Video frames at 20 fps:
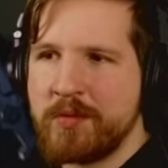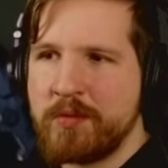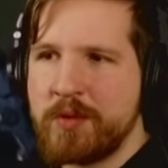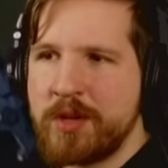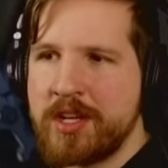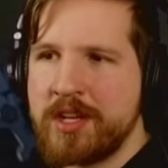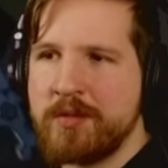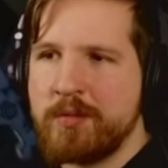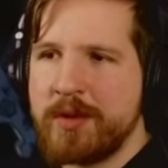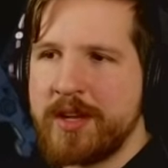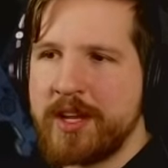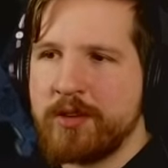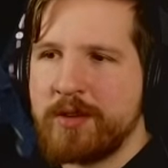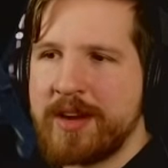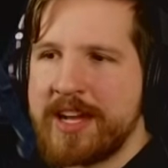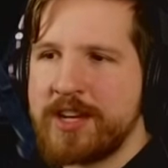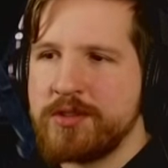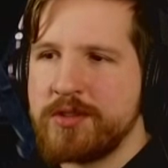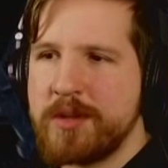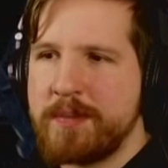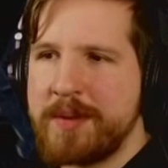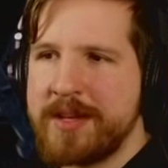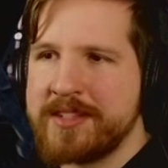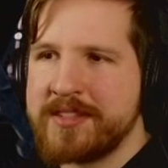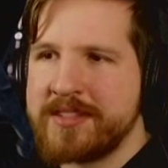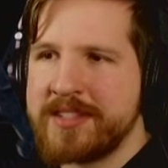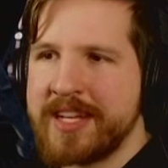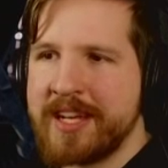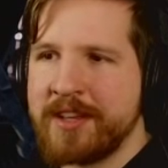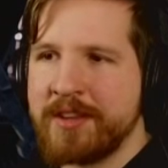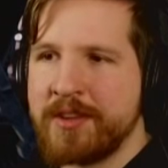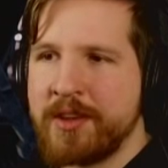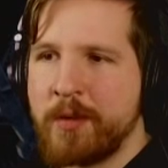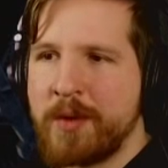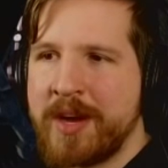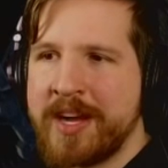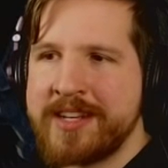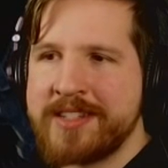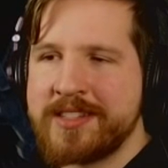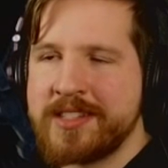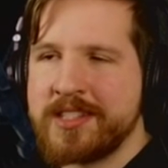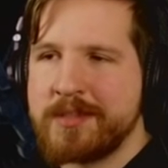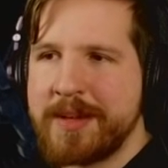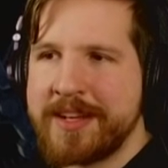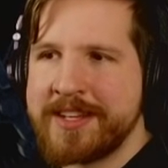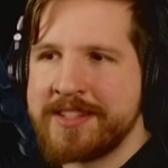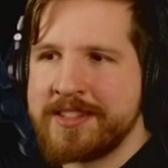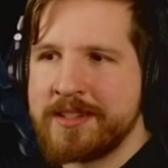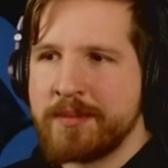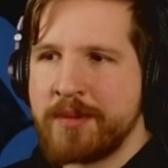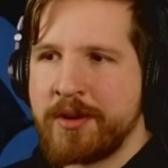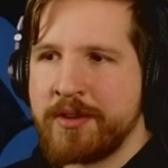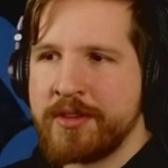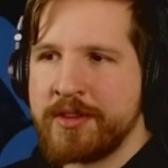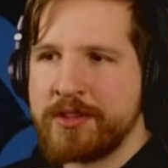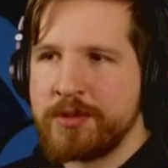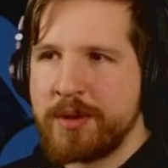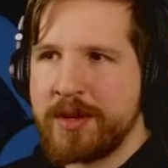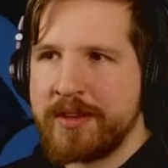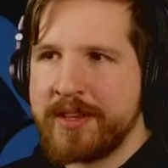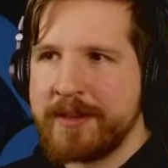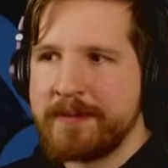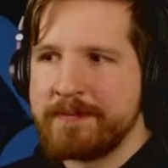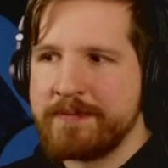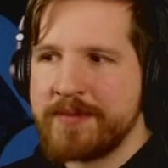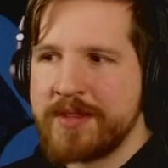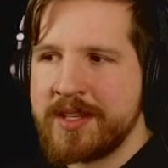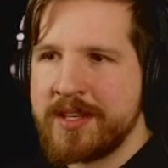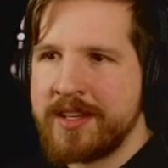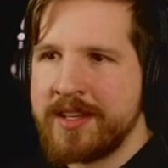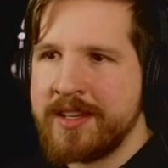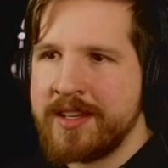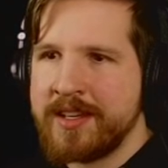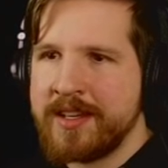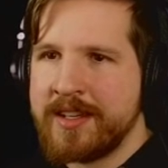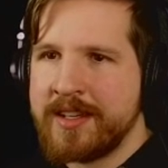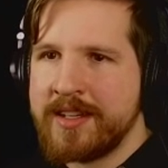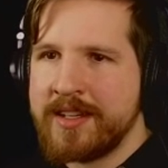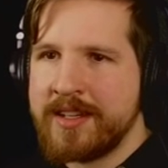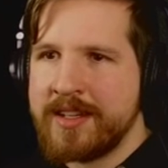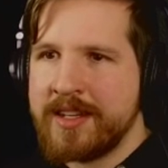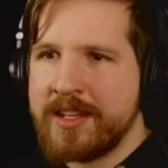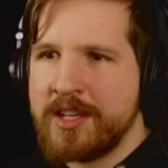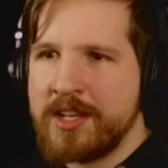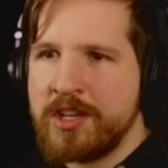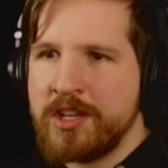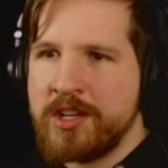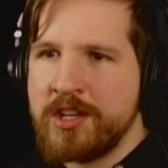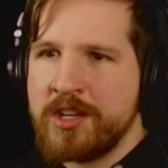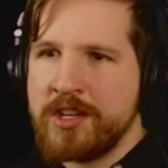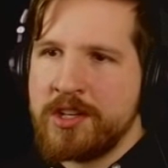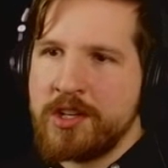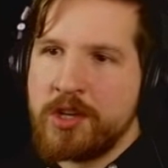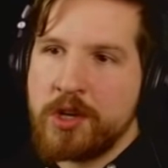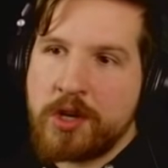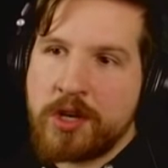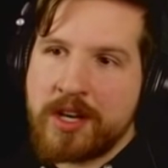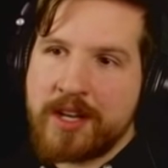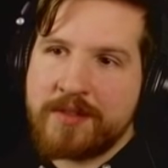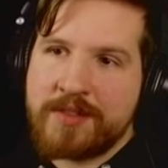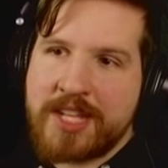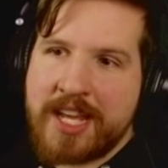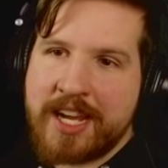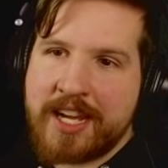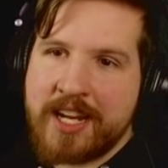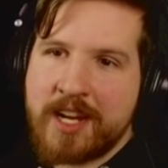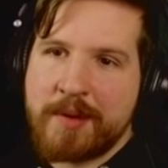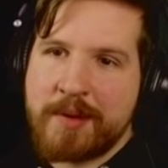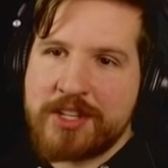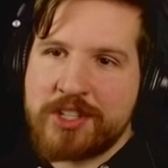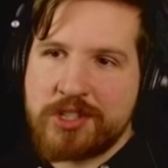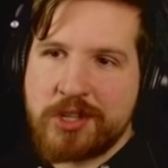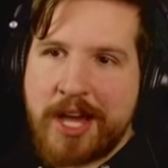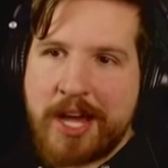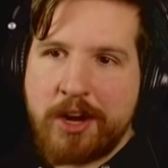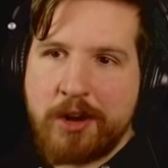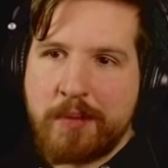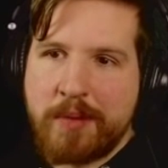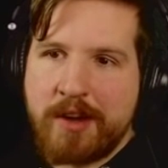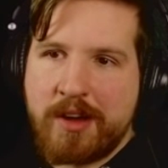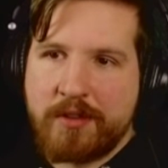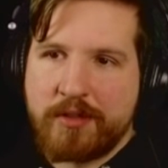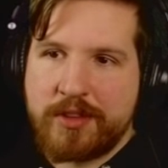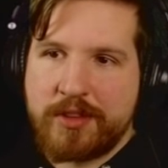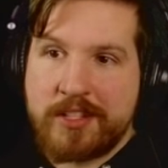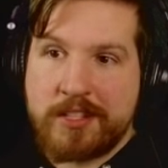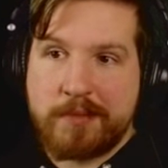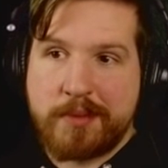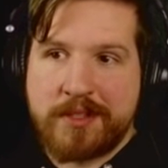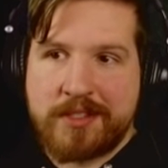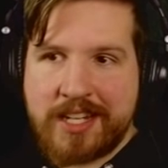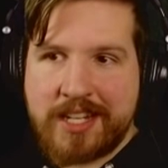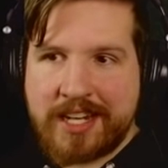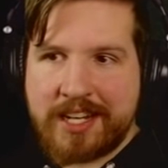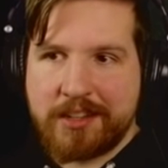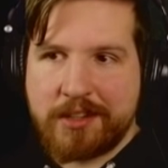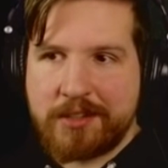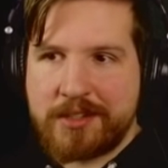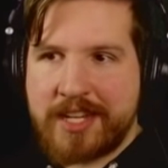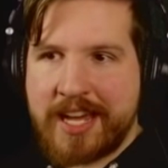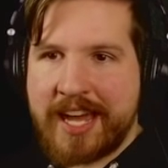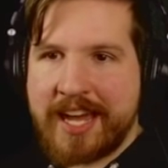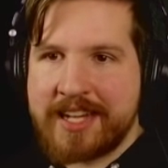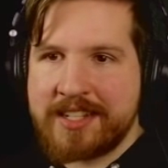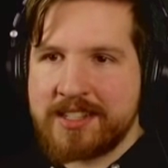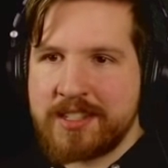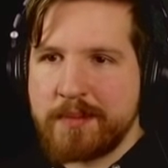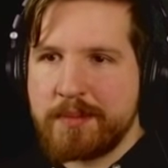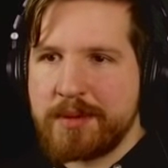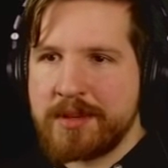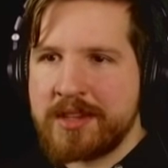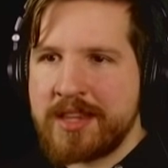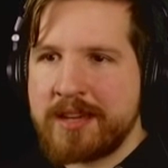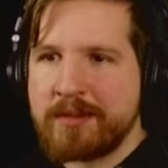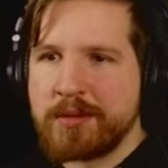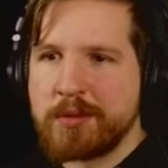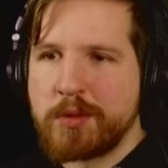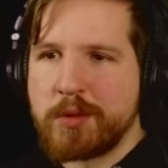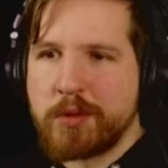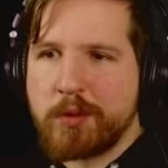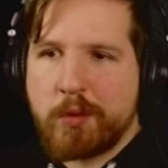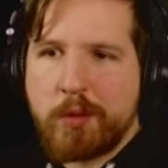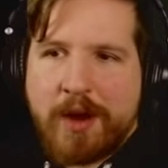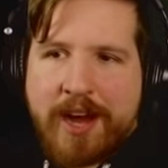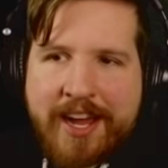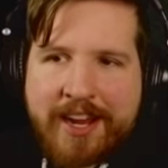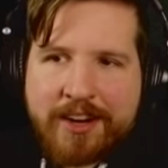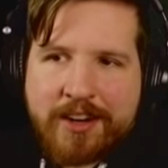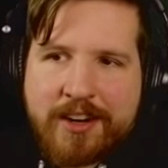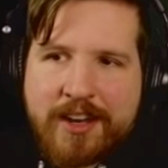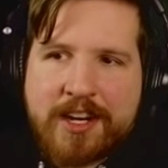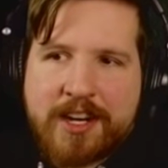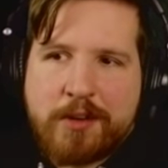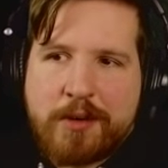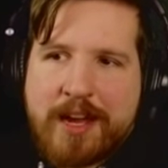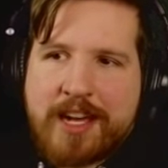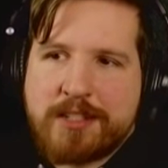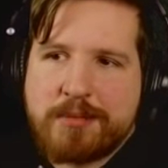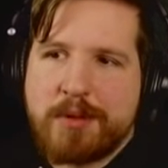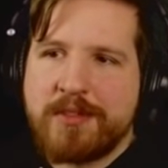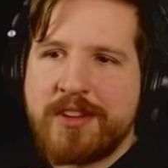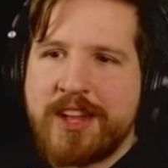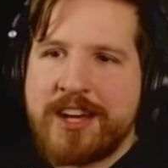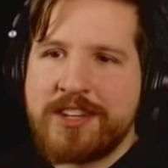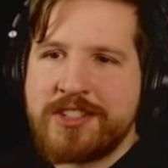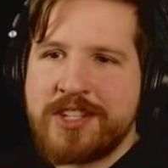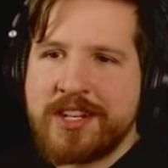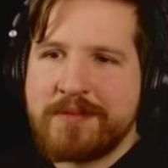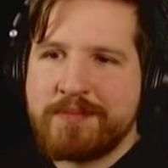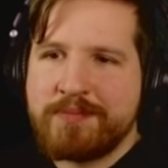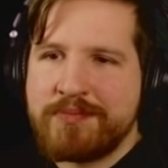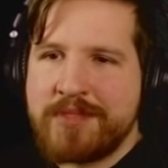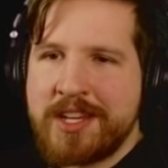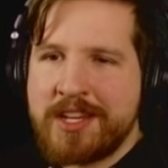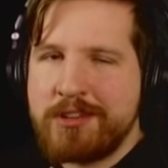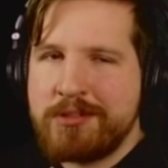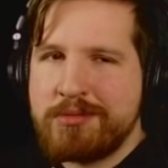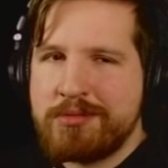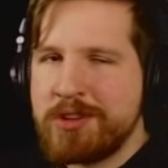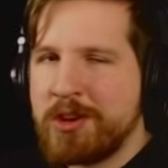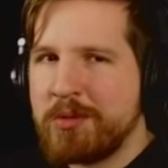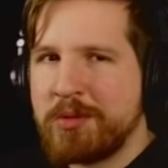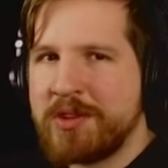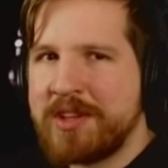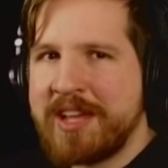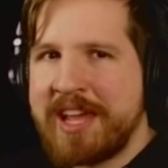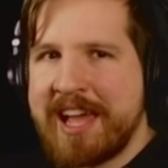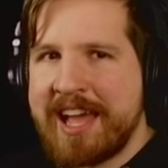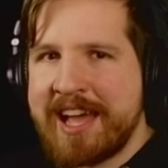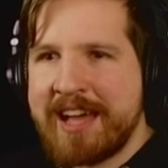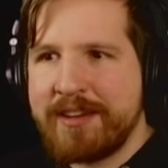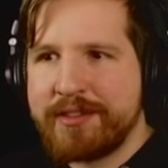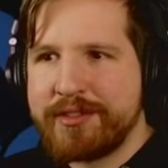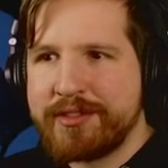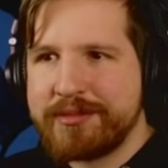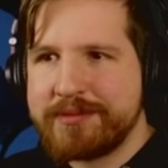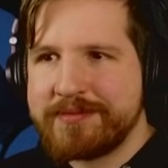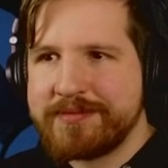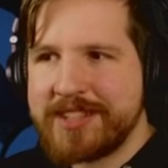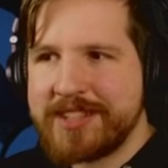We can, we can gradually piece it together though. Why is this medicine ball in the toilet? You could have taken a much lighter ball for this particular task, but that would require a grasp of logic that you don't really have.